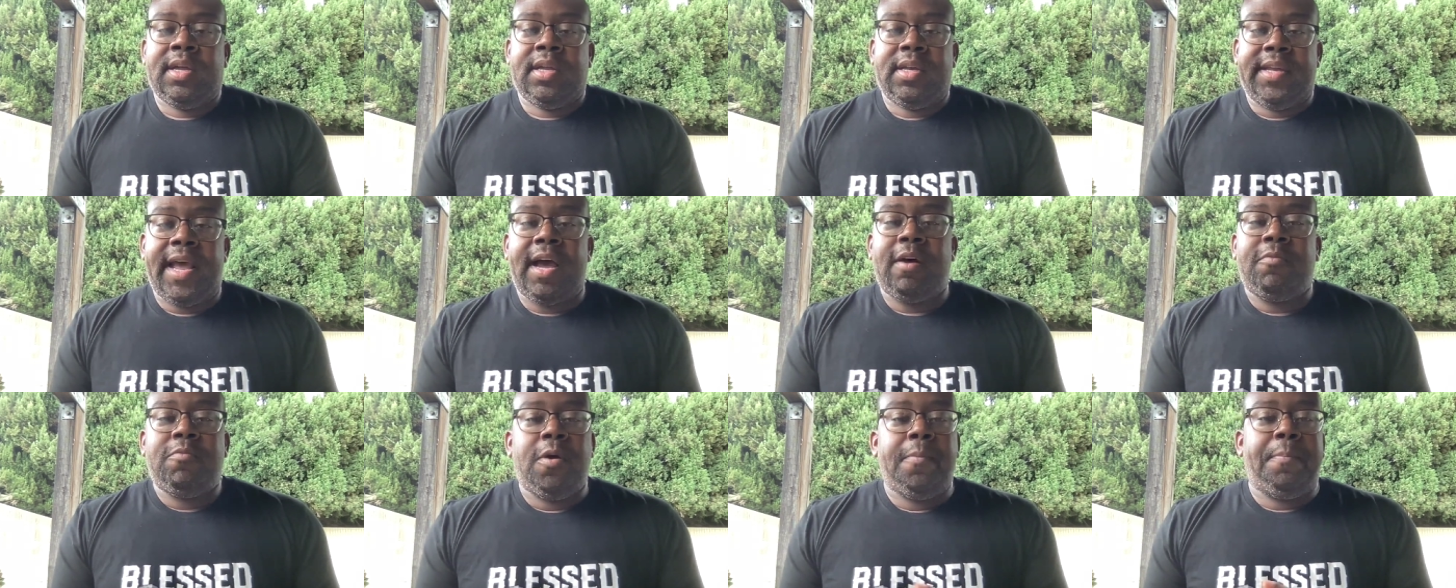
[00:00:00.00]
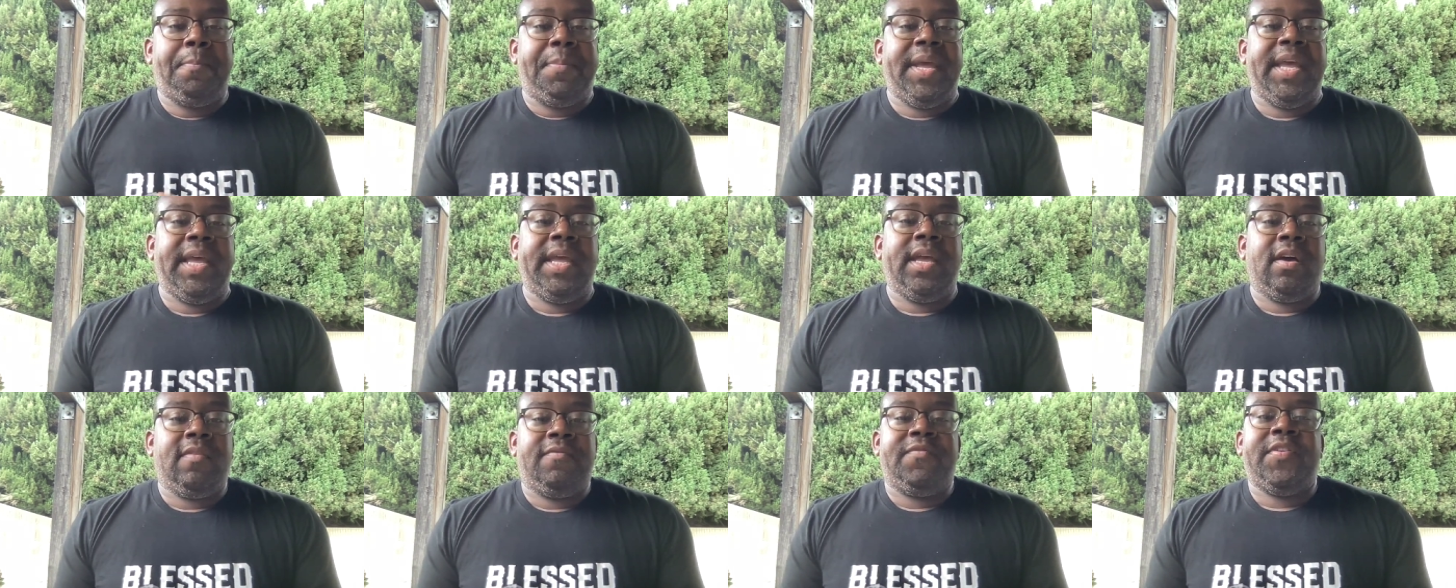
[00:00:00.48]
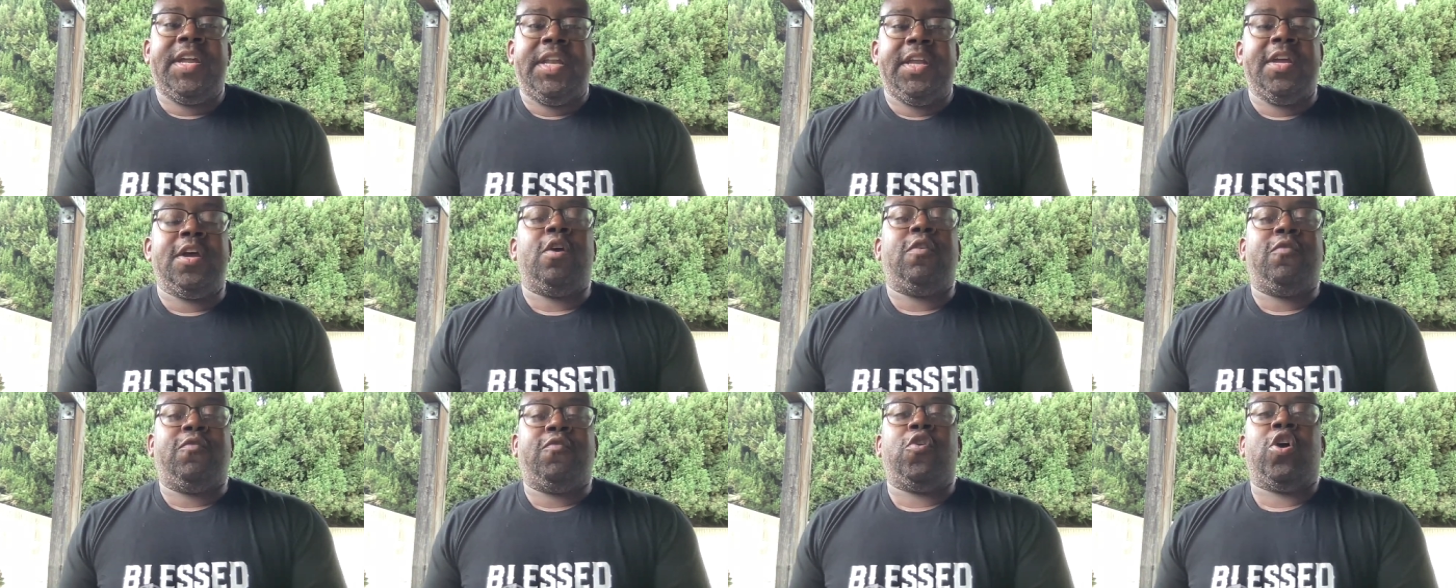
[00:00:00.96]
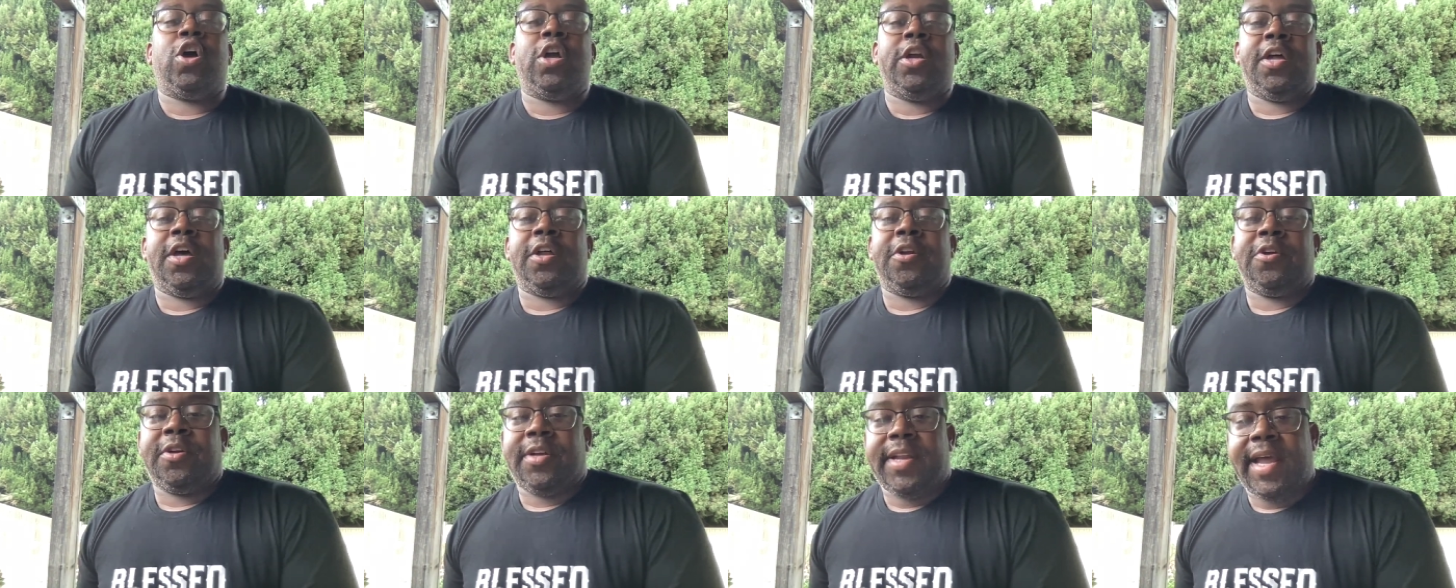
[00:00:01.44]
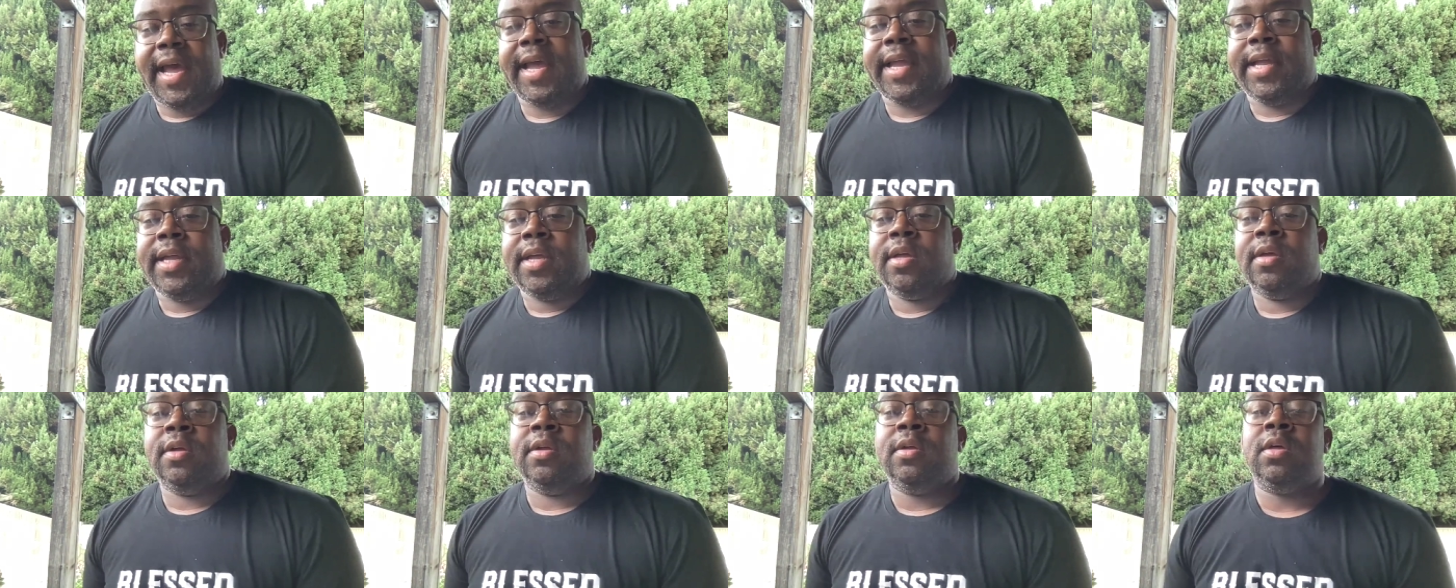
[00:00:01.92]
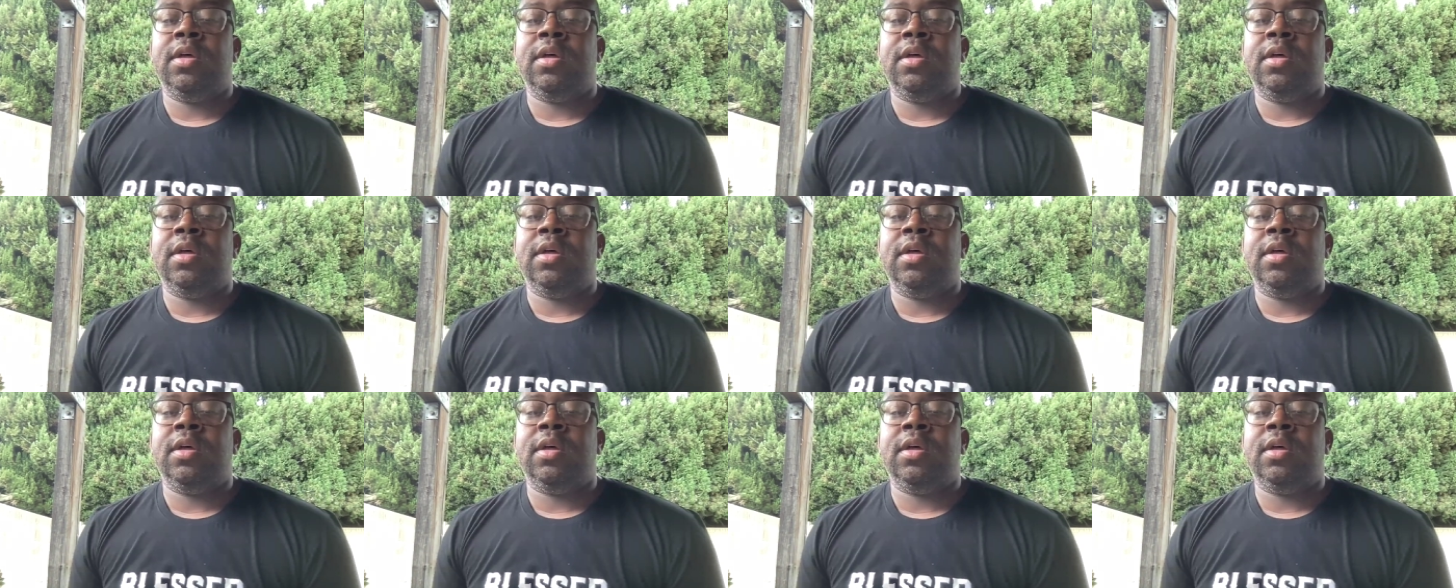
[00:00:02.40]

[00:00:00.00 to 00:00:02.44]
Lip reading: that will be a video for another day.